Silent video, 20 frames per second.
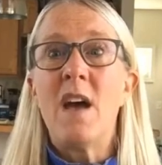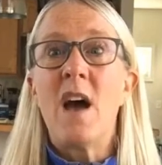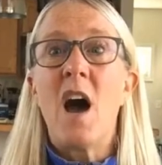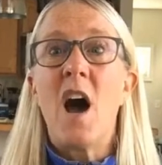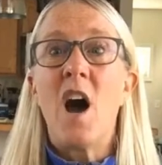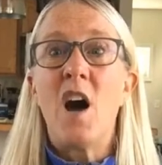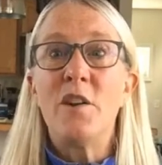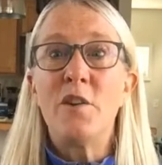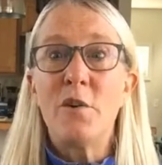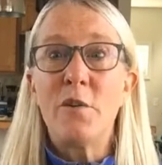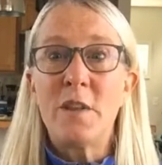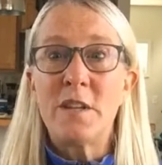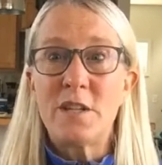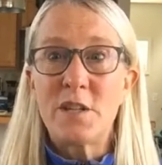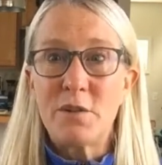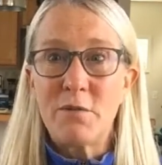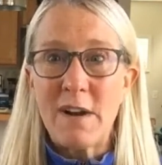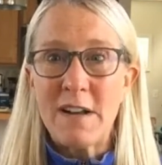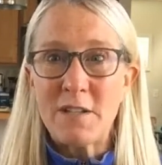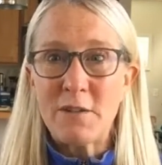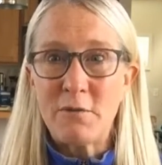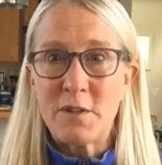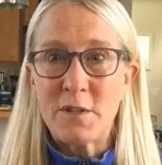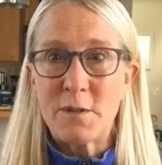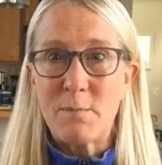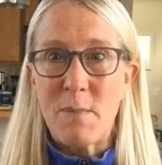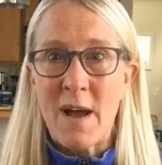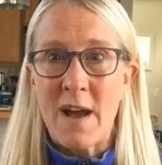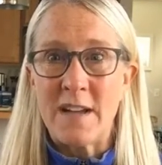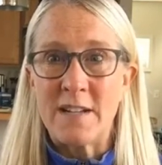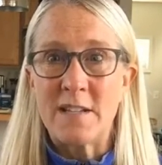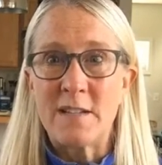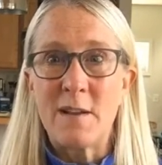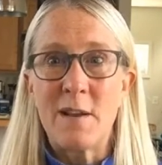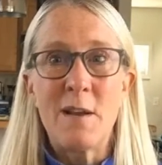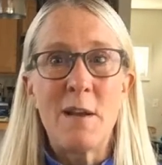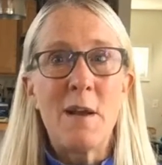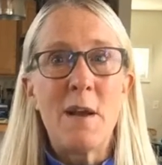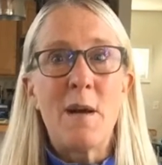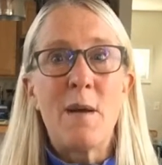Under the stress response,
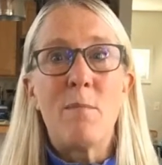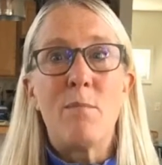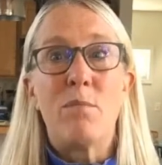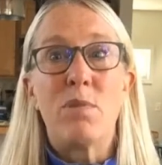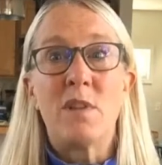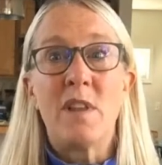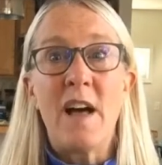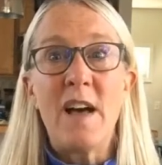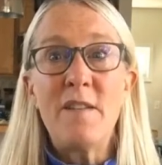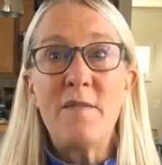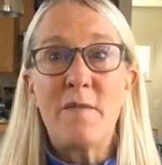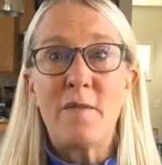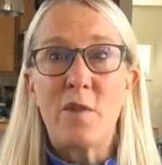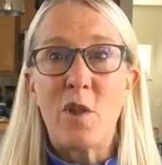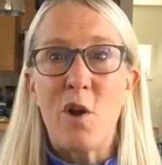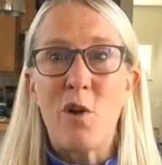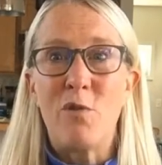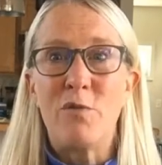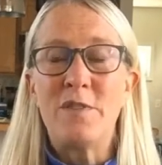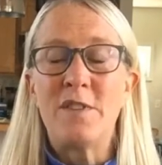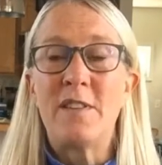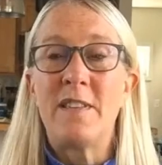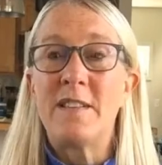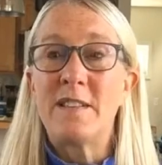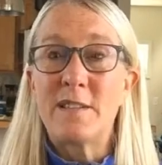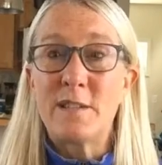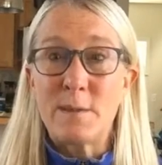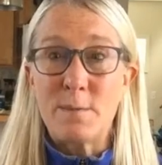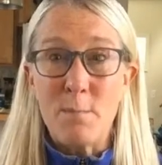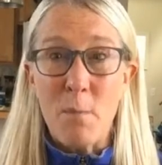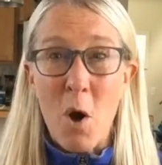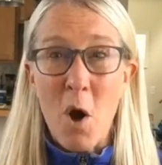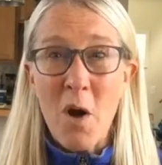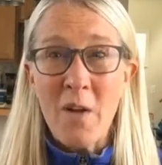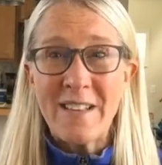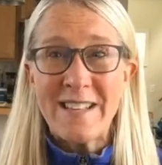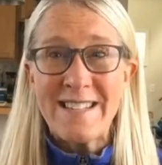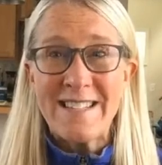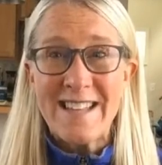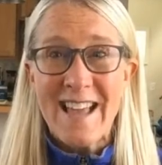blood flow to the
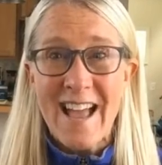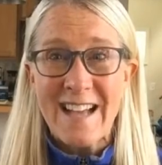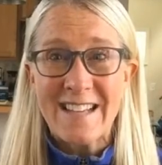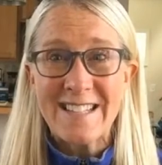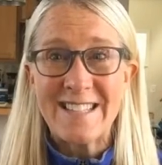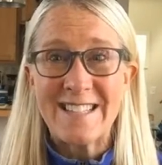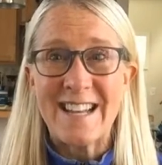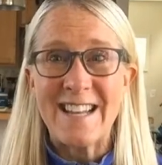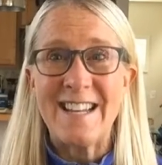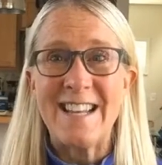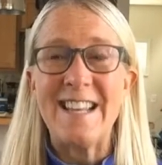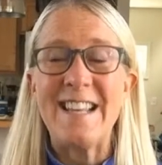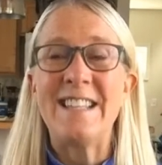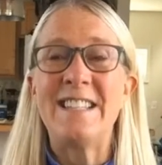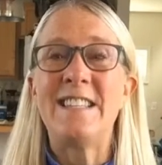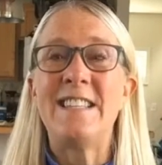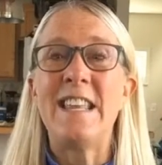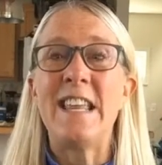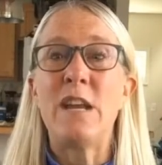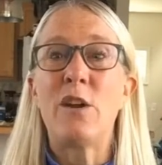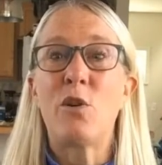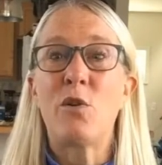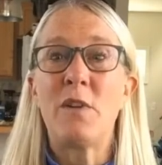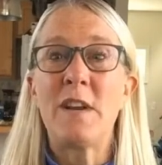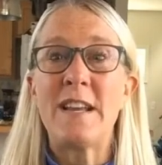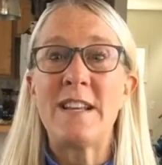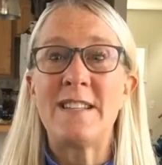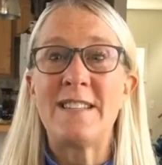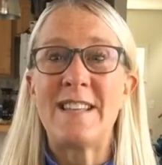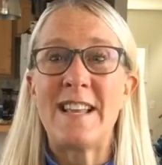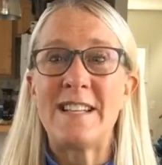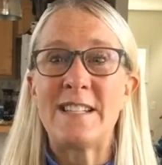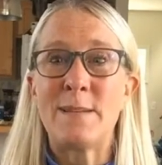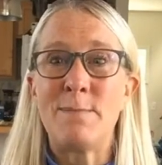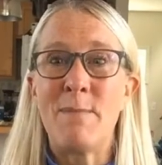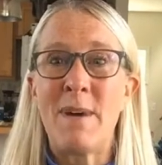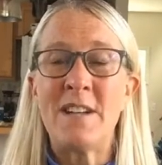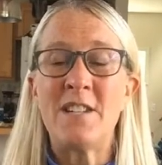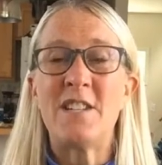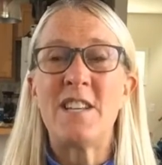small intestine is decreased as
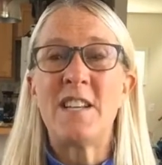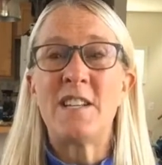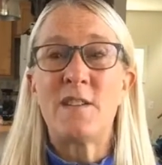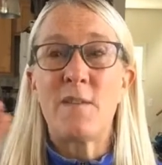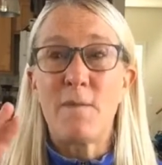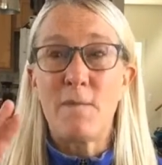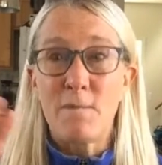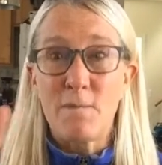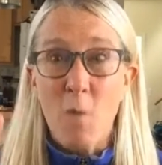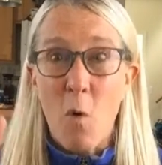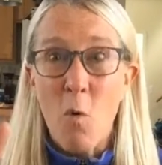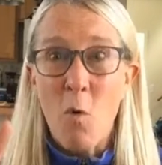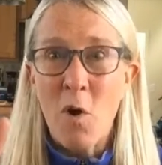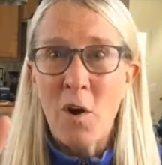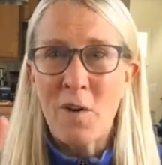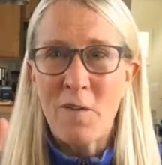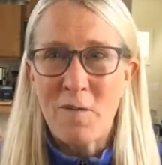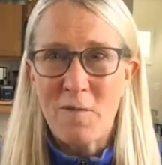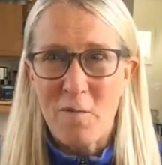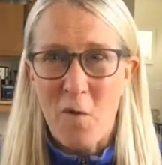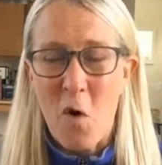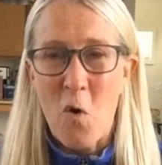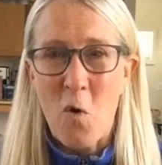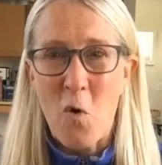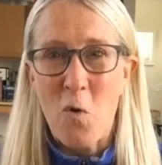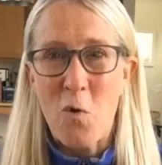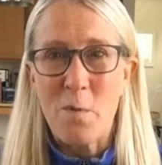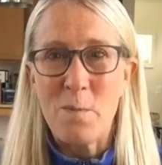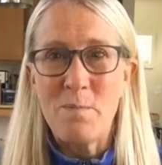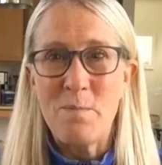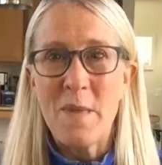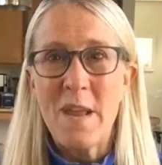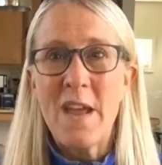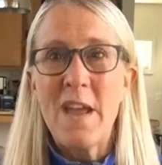much as 4-fold.